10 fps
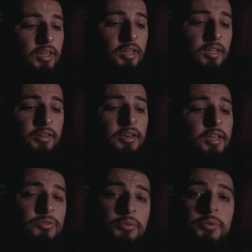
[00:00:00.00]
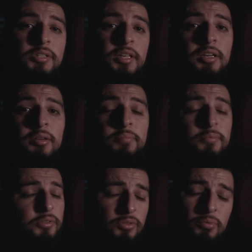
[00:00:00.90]
And the next one we set up,
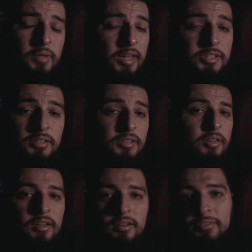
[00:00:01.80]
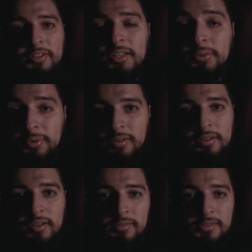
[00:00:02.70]
it was actually not everything in order,
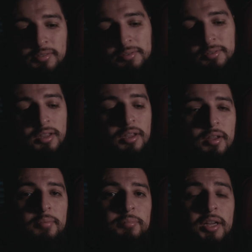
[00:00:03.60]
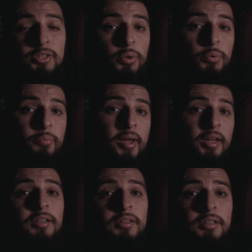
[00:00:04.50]
obviously. But as we were
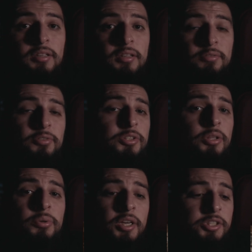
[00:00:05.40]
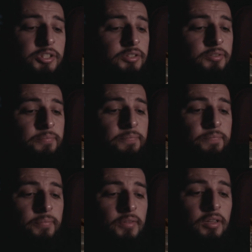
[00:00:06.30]
back in the first location,
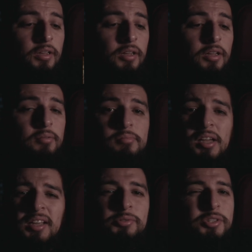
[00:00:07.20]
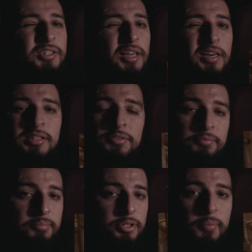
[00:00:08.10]
I was just getting
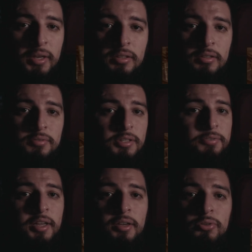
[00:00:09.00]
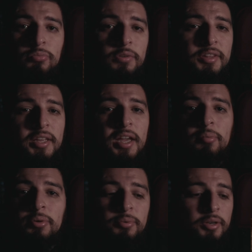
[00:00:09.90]
different perspectives, different angles, moving the
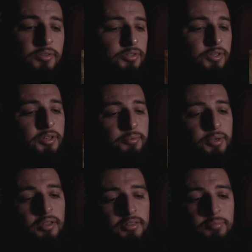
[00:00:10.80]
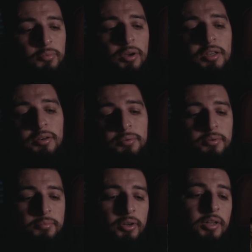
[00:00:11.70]
camera around. So here we got them
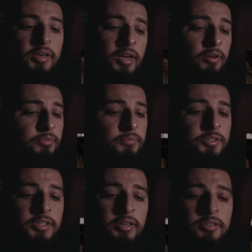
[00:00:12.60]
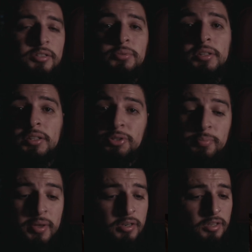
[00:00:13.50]
walking down from the stairs and doing a little
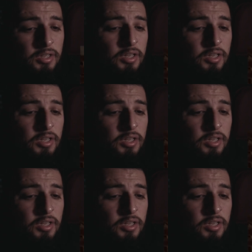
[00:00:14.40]
spin.